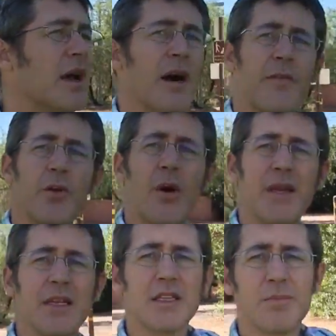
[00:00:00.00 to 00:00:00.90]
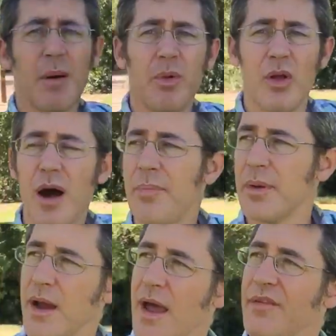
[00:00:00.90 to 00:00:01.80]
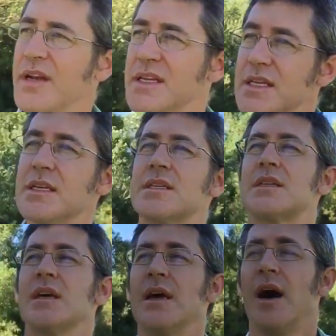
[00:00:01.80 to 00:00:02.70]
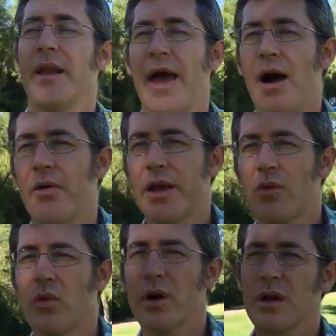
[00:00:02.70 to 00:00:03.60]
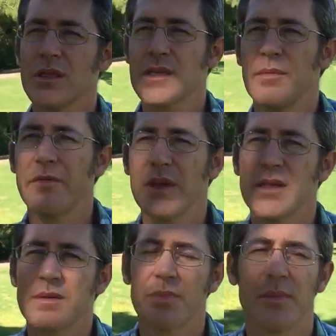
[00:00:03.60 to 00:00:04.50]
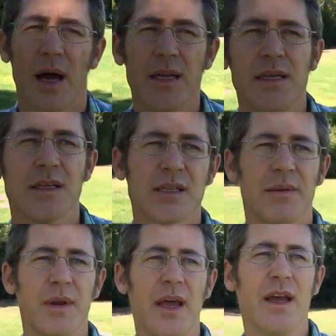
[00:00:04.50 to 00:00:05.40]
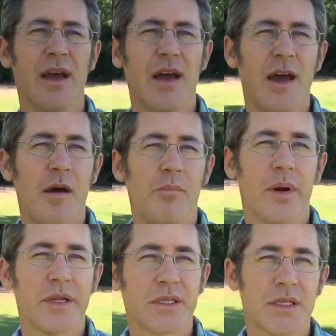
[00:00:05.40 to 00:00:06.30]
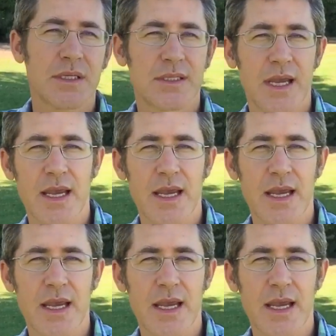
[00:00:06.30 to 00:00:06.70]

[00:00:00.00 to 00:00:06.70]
a few ideas bubble up, and I have ideas on how I could work on some of these ideas someday, but it's just